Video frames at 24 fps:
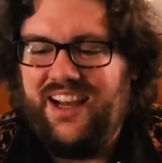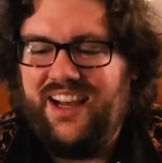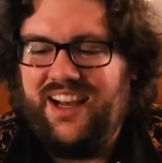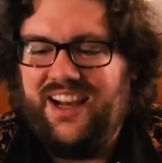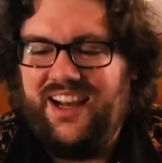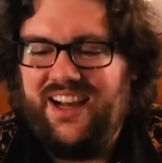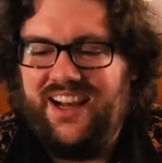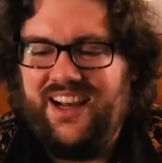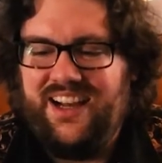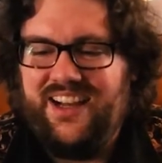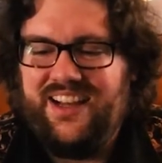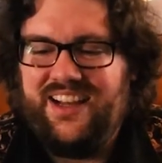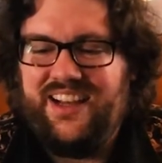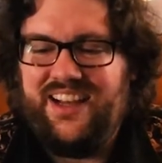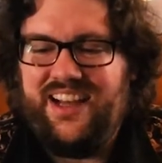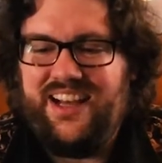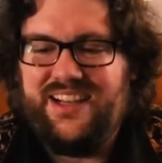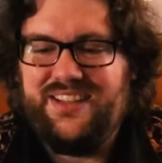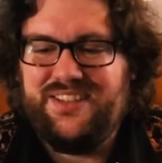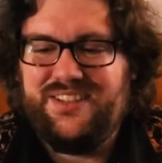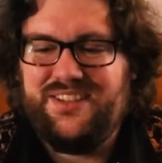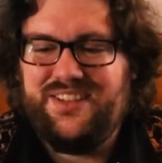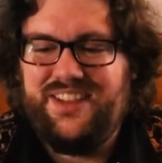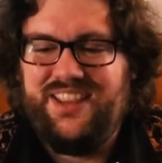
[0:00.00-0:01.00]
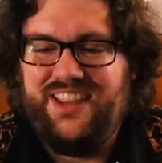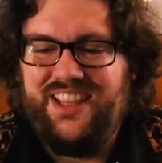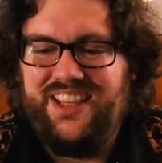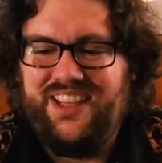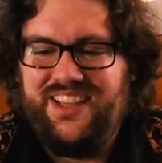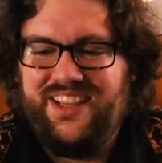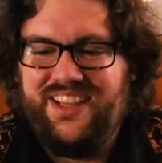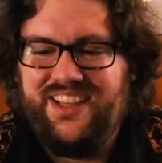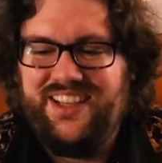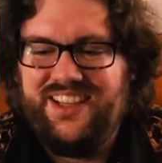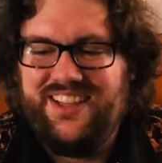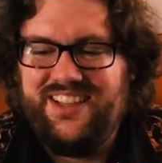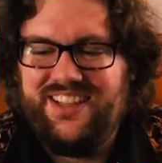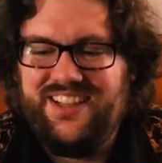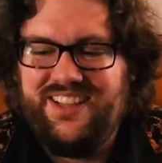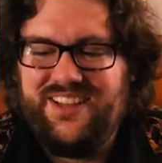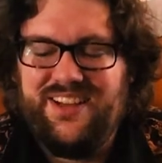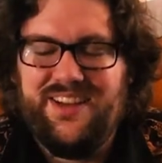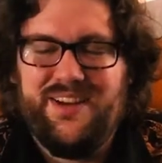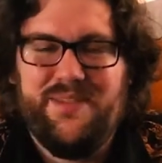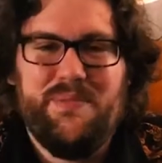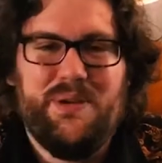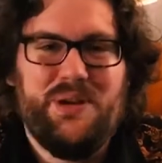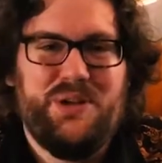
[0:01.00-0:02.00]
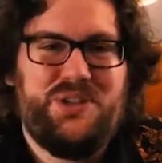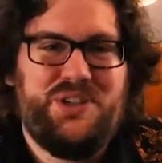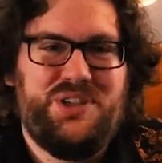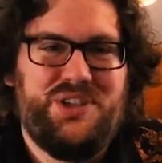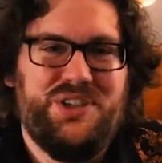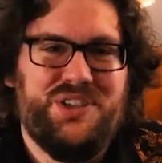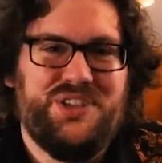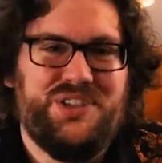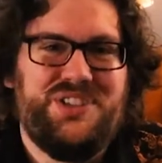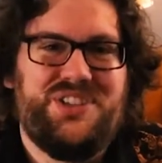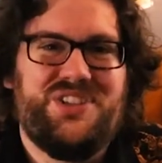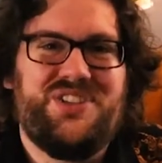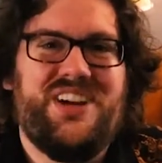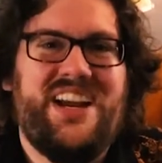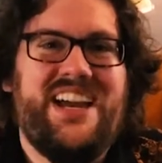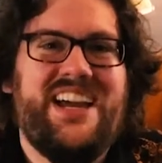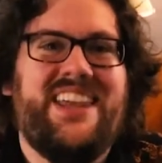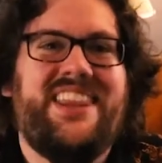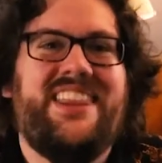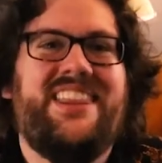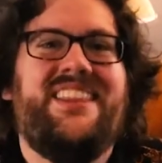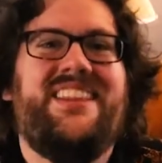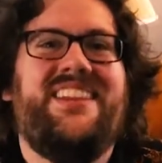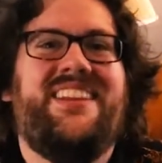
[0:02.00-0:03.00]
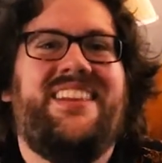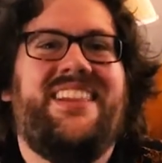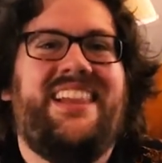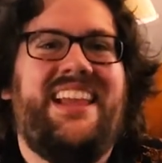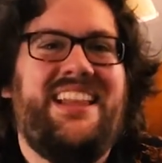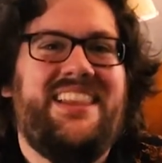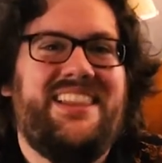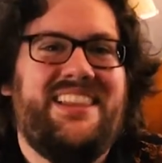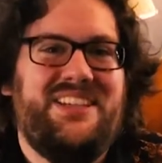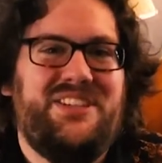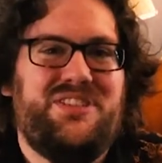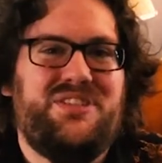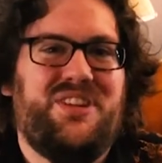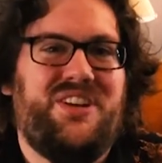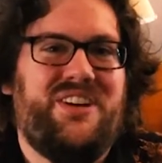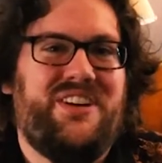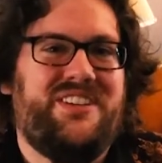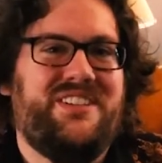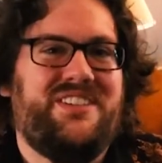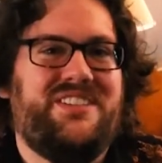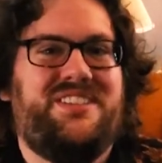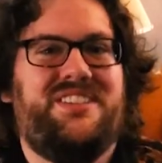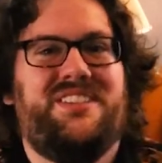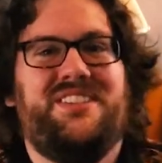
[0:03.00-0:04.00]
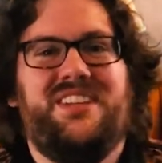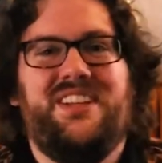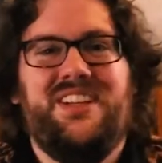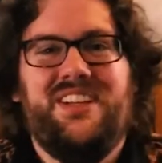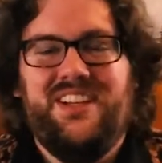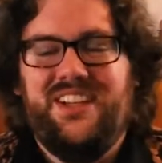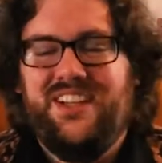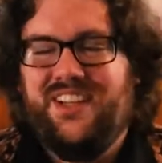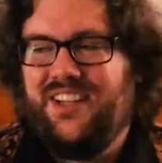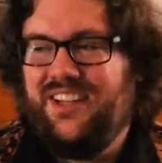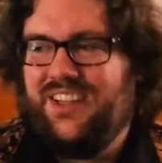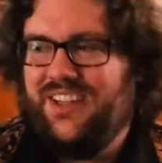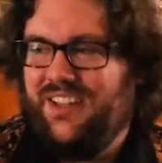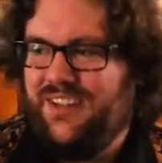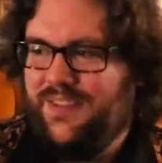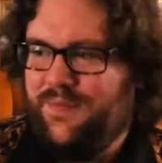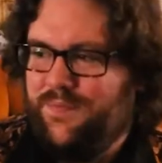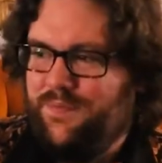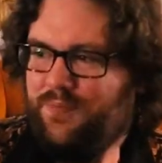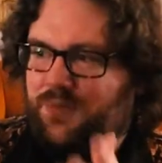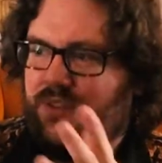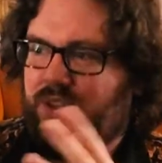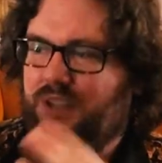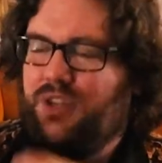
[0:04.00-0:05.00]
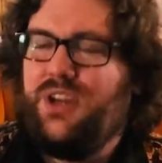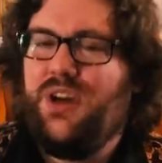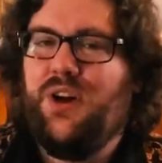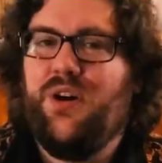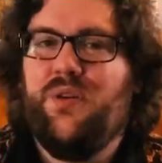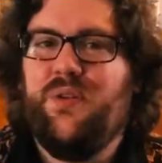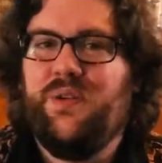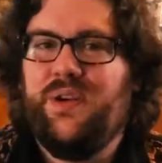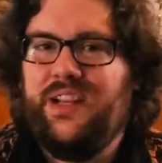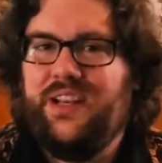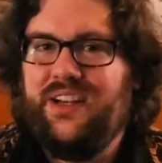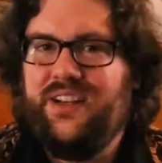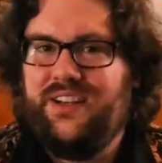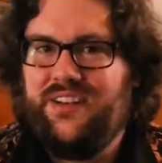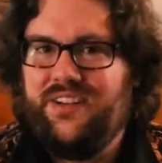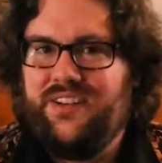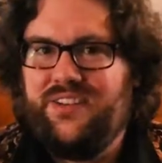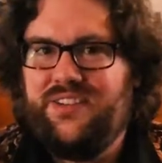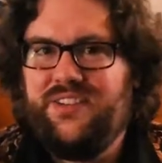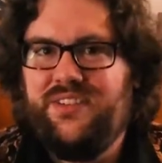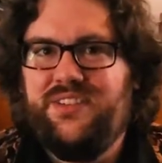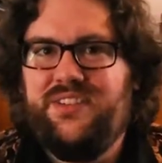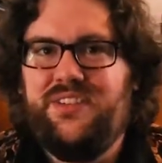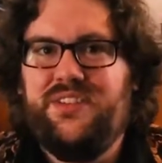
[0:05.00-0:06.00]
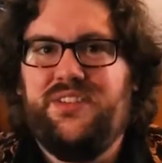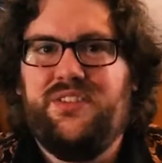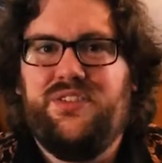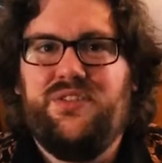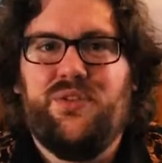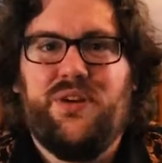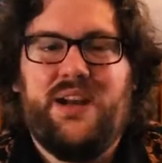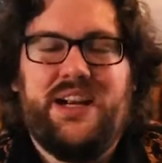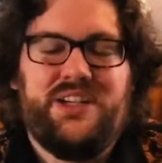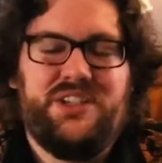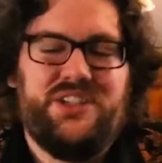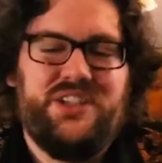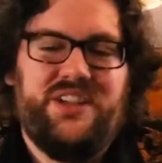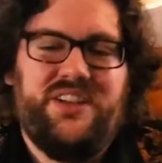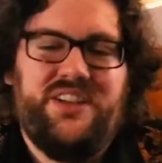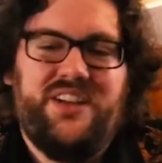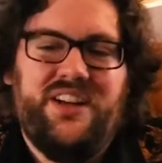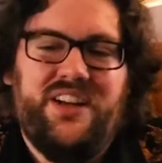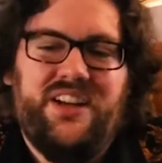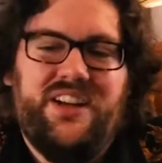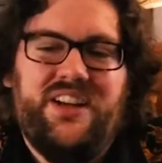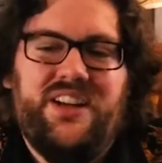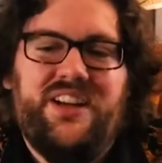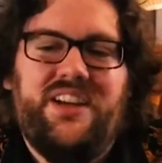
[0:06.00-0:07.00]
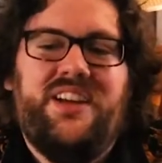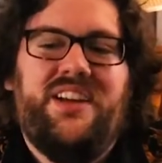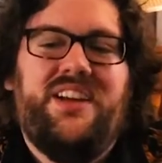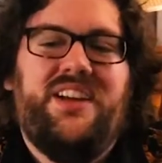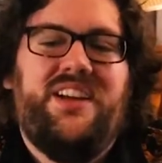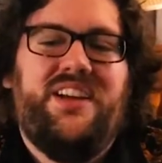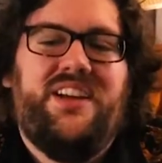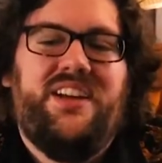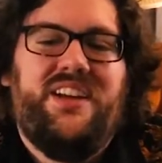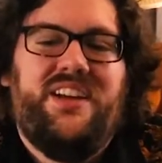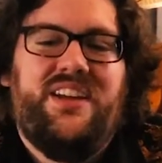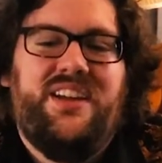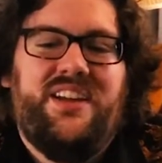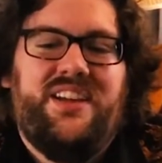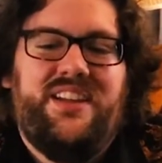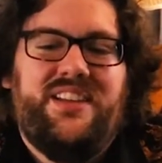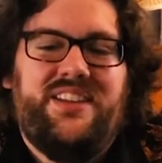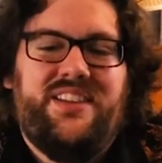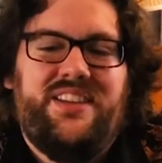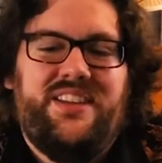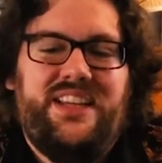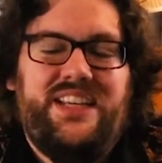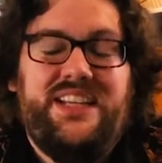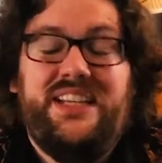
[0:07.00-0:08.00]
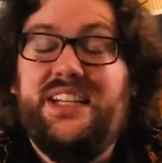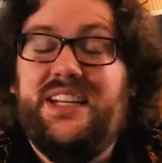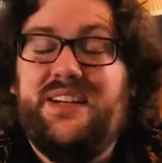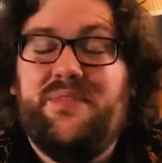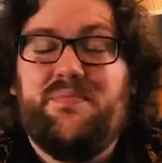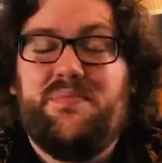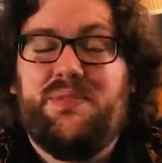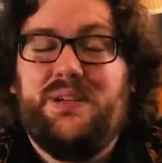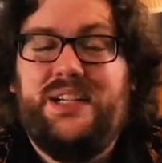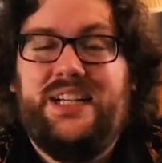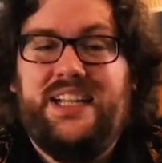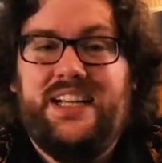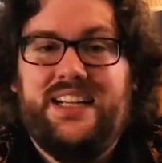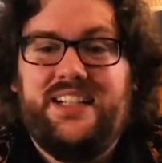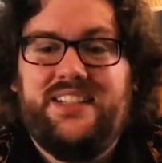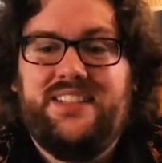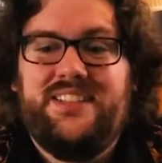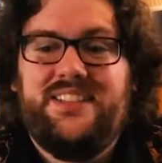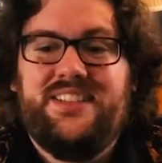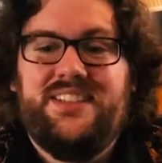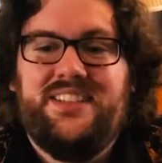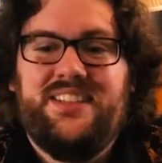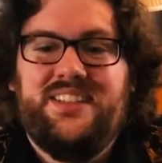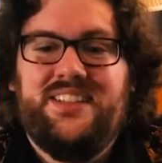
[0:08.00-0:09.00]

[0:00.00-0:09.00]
has the emotional strength to let these songs go in a direction he didn't predict.